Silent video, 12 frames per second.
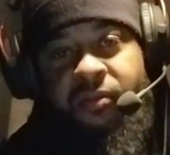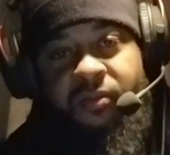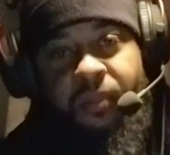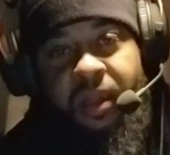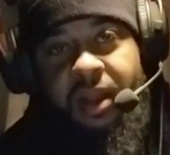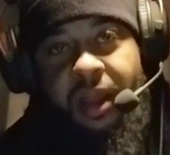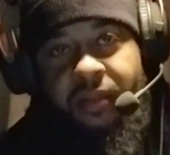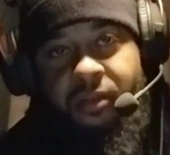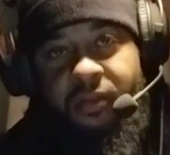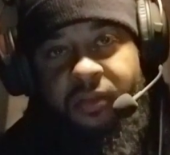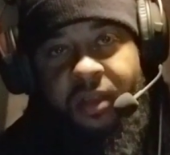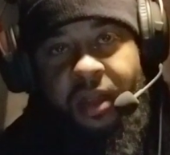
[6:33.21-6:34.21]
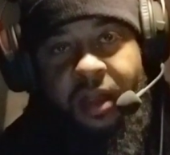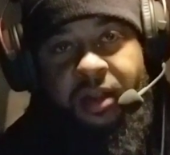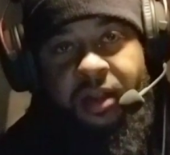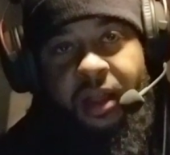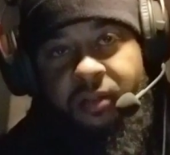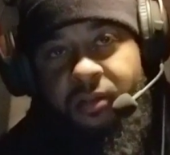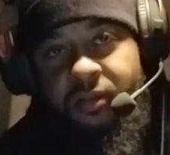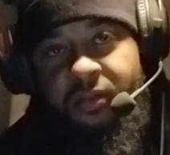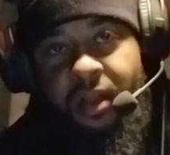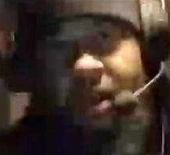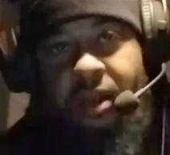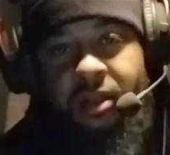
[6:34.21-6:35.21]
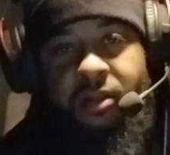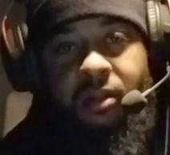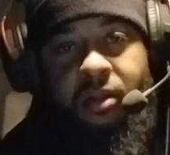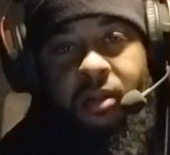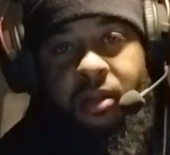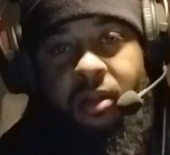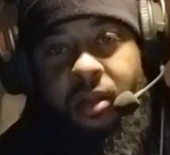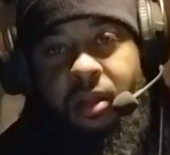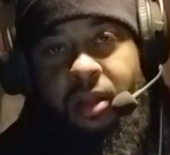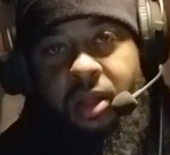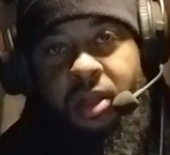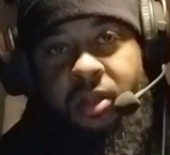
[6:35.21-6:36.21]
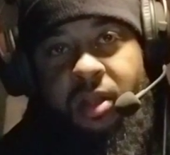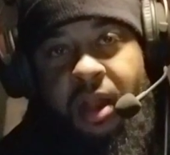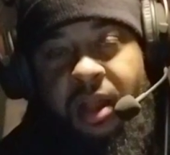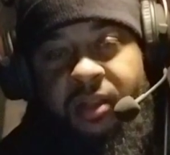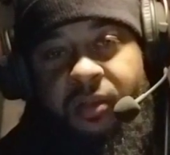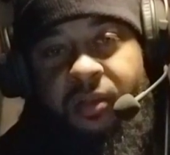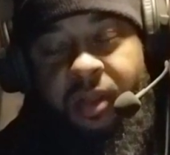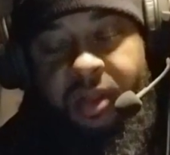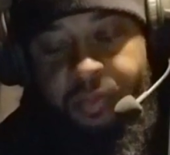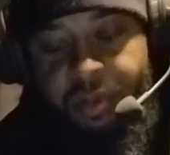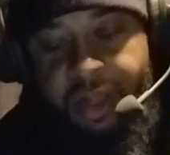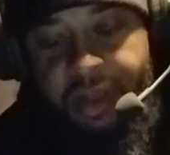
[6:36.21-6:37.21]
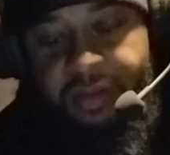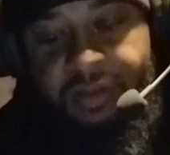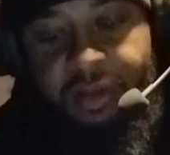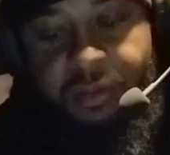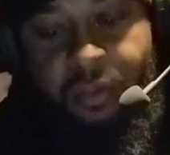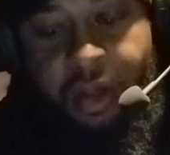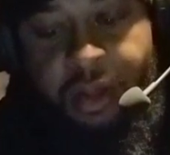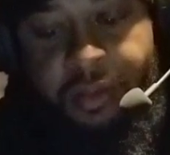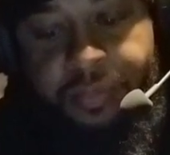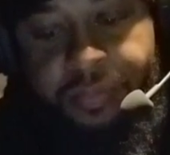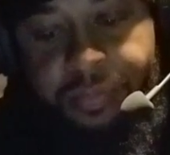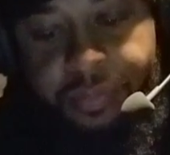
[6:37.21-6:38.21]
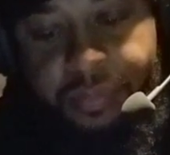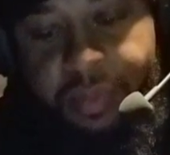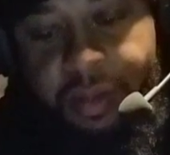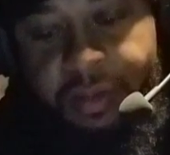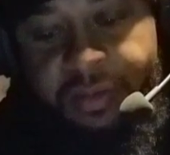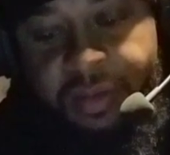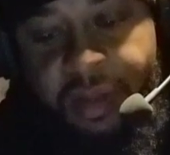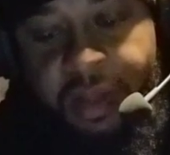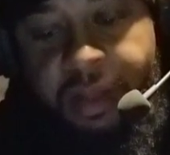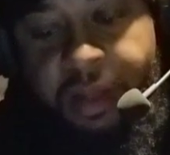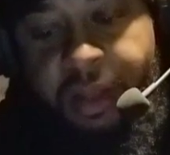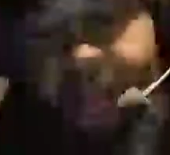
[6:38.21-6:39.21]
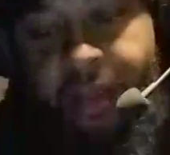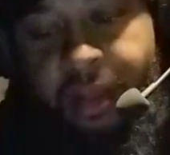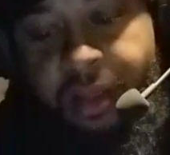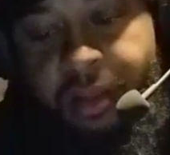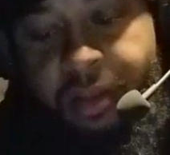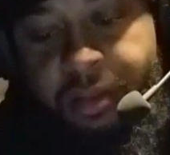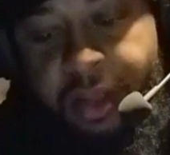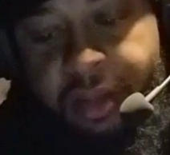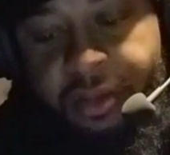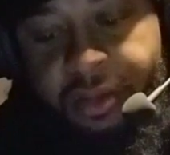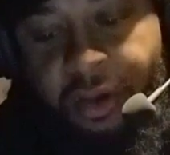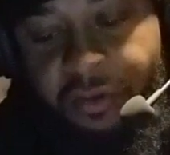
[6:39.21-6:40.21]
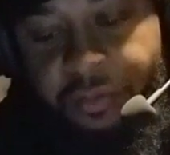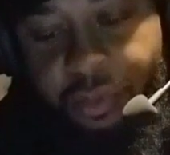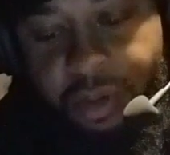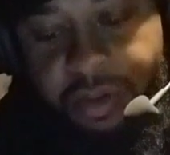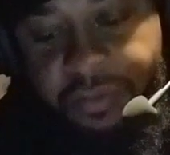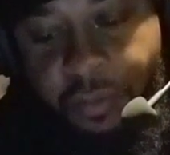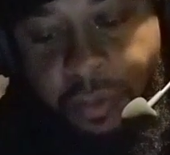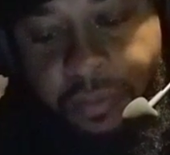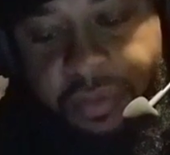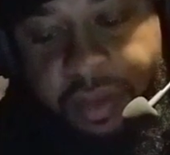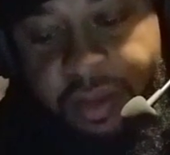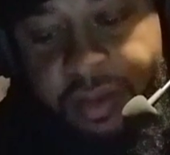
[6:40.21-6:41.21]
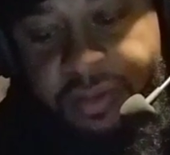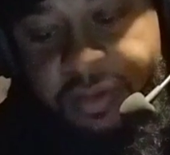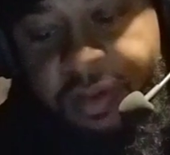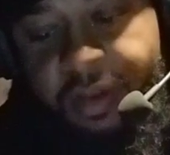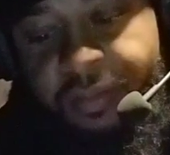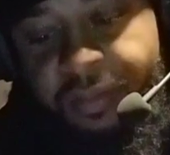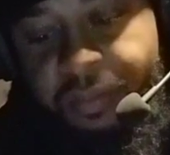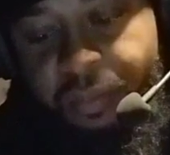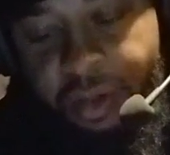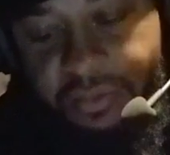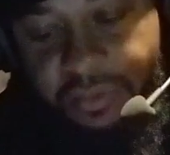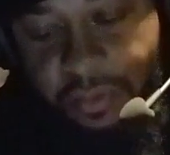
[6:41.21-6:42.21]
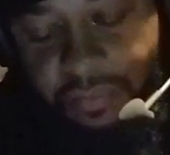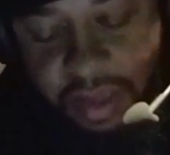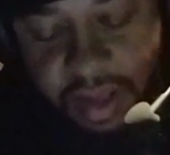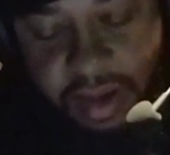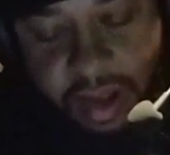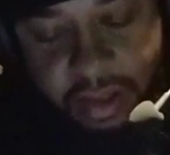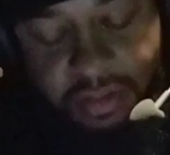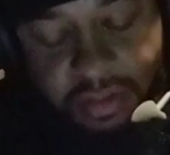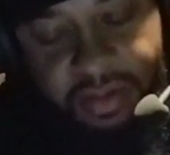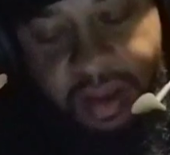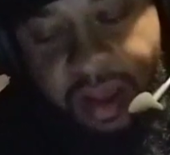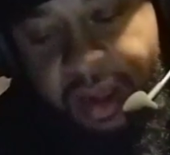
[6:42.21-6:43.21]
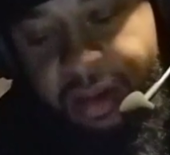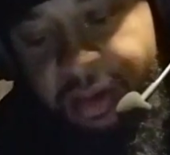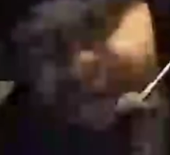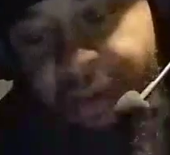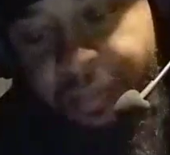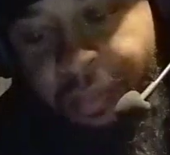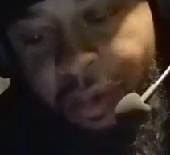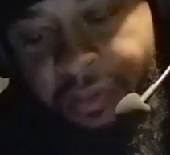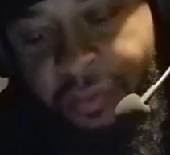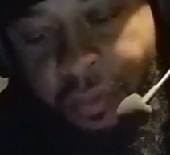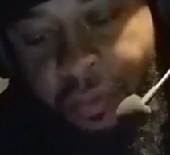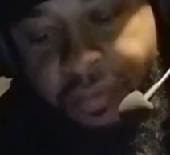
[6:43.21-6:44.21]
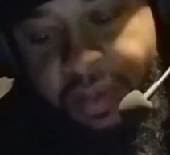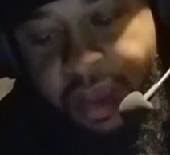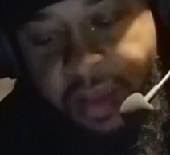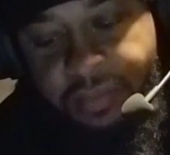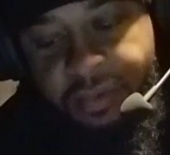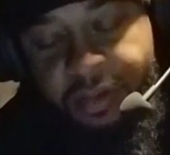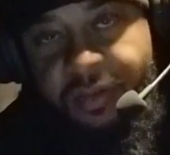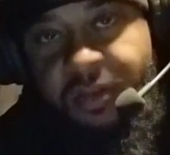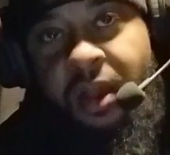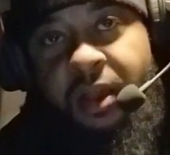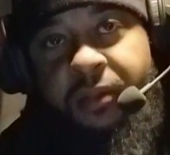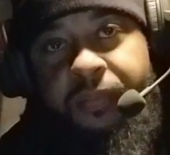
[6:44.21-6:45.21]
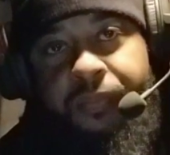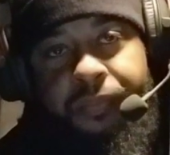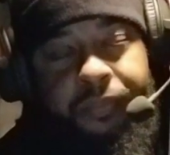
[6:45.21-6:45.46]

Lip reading: It was made after its kind, after its kind, and he blessed it, right. He said, let the earth bring forth this and bring forth that after its kind, and it brought forth after its kind.